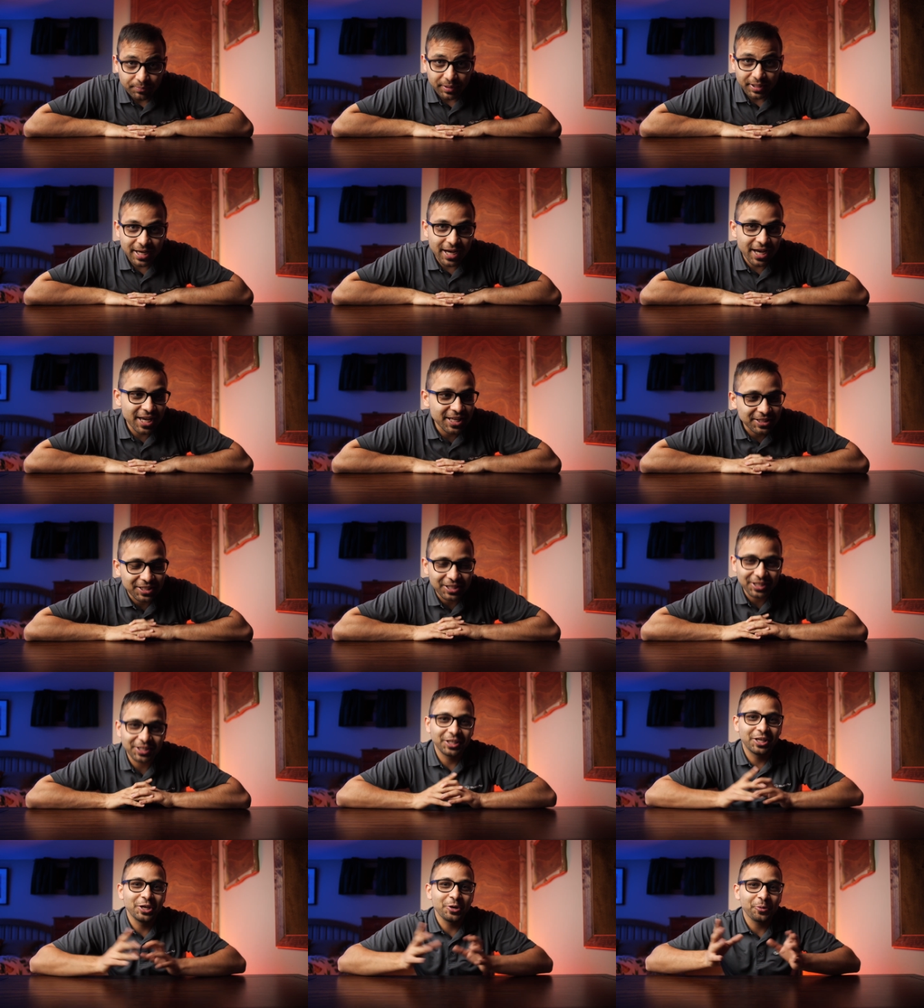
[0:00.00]

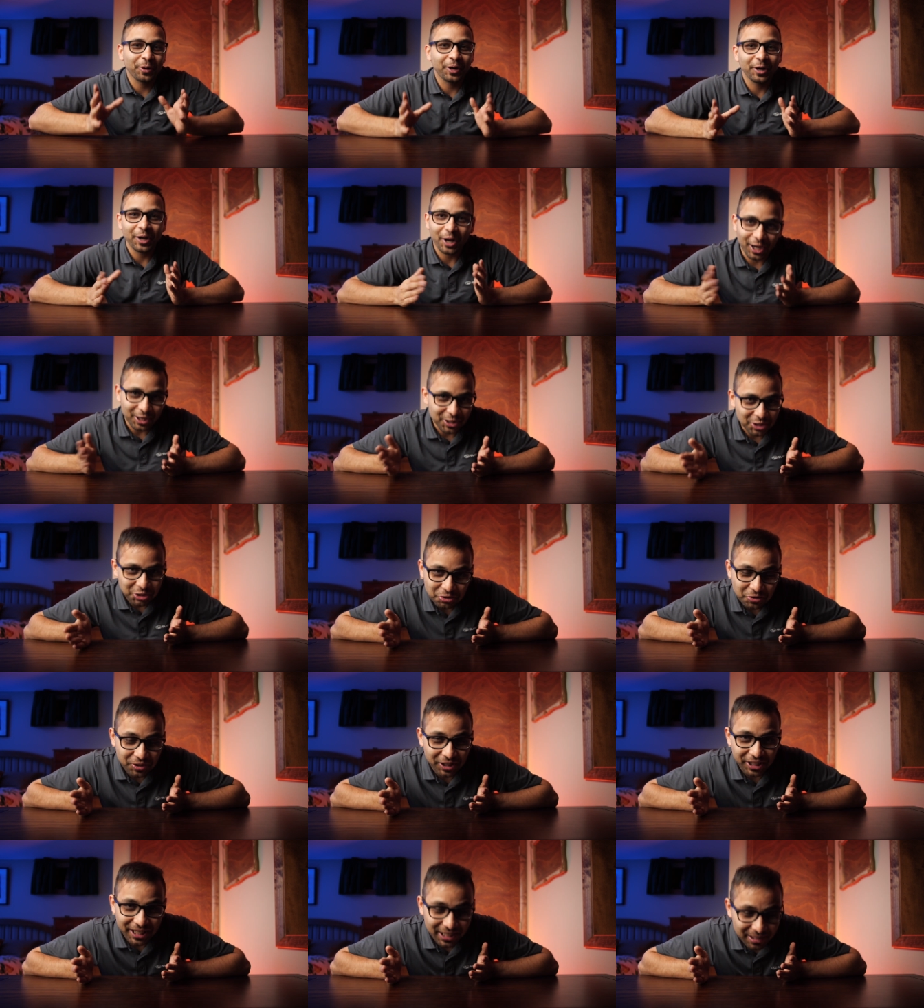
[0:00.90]
because you are not
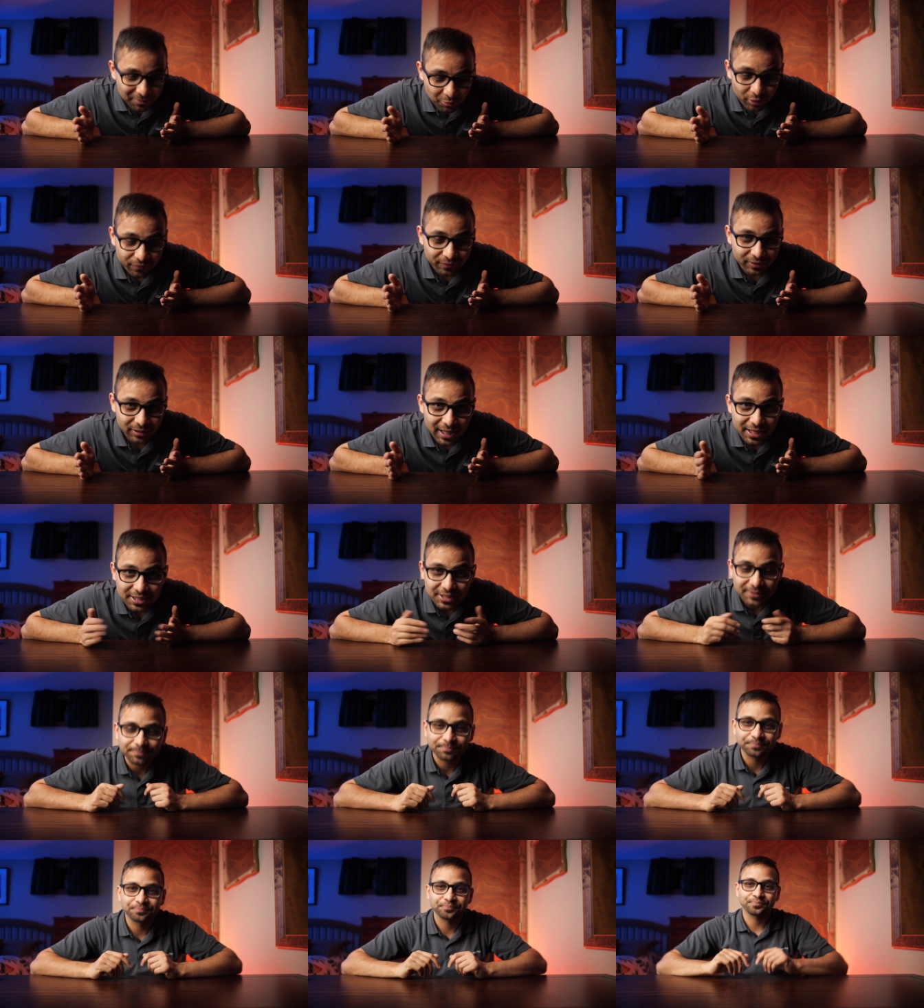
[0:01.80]
shooting an anamorphic lens.
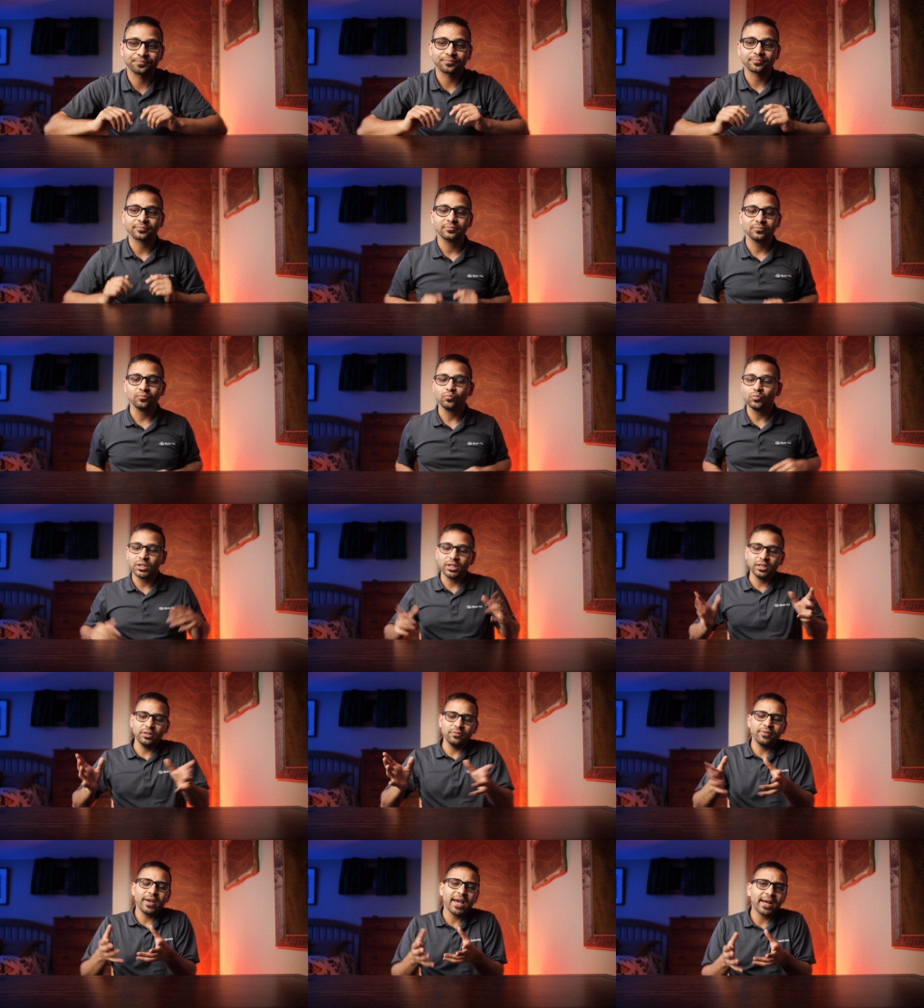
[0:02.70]

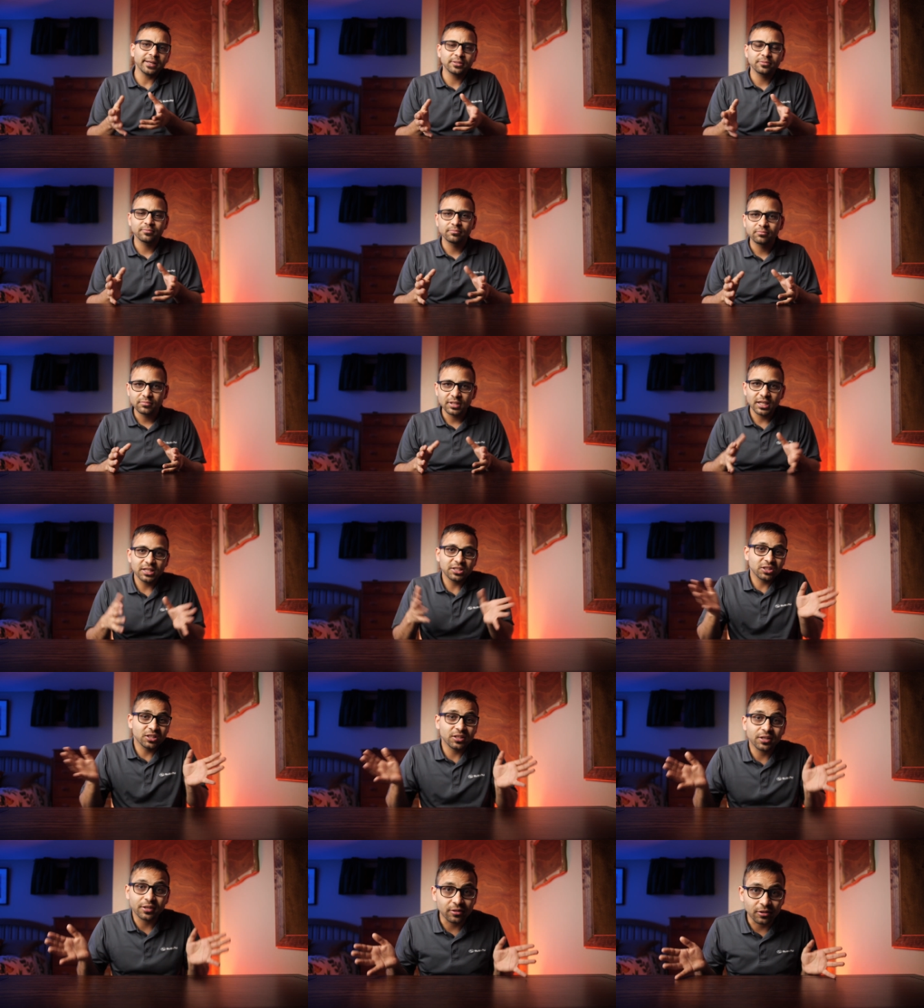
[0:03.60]
In fact, it's
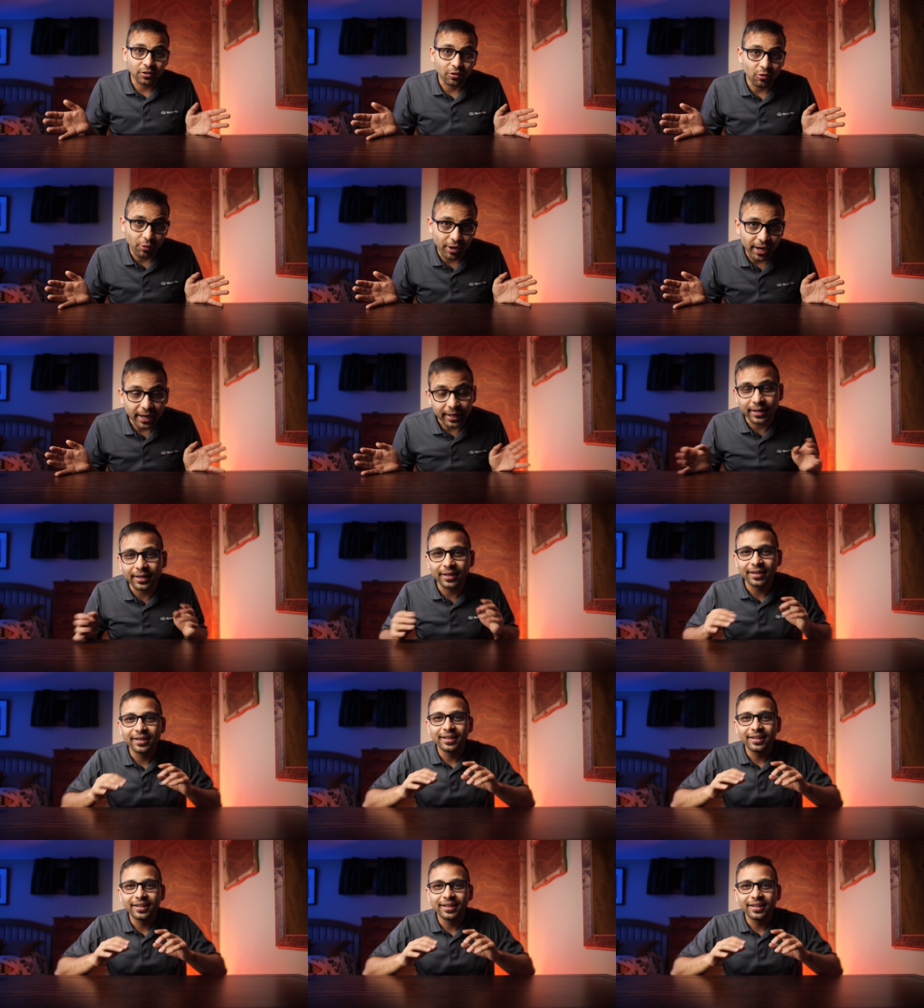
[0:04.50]
gonna look great.